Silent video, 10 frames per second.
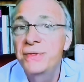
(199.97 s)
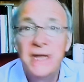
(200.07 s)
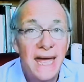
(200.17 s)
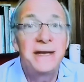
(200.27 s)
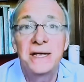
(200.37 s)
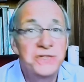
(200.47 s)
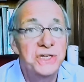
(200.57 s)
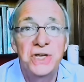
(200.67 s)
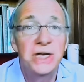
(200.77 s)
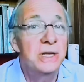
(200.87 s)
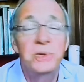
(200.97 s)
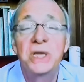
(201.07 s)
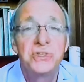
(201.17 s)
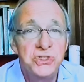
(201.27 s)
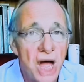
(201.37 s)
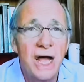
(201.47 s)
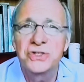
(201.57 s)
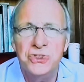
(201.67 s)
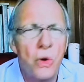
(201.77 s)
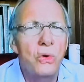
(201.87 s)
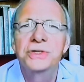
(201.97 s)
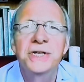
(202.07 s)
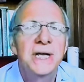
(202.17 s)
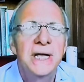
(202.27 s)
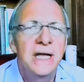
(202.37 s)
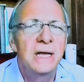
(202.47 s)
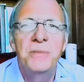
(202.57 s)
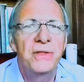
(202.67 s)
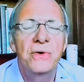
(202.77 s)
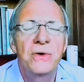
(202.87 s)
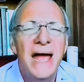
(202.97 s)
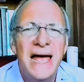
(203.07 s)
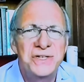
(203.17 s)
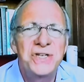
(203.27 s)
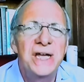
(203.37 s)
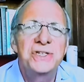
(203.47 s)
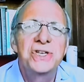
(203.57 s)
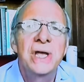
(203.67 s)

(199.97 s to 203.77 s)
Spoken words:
And as I say, it can be stocks, gold, it can be other assets.